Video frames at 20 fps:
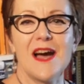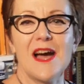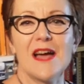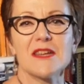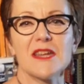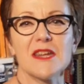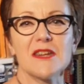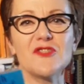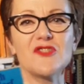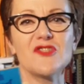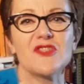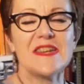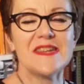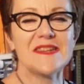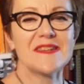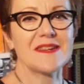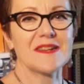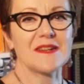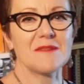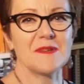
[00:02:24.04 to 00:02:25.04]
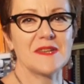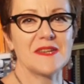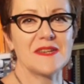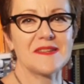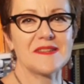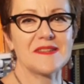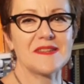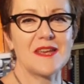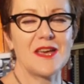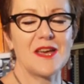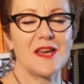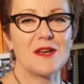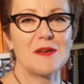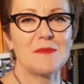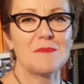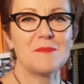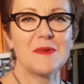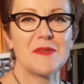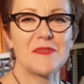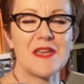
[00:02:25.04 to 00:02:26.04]
I'm going to cheat a little bit,
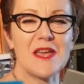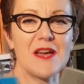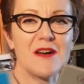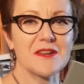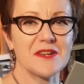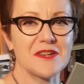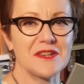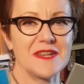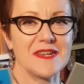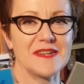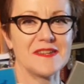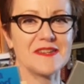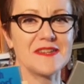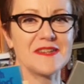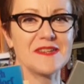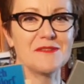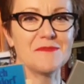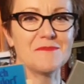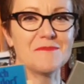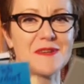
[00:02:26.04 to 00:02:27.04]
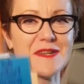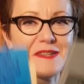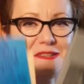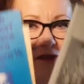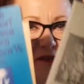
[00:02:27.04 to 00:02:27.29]
um, but they are connected. As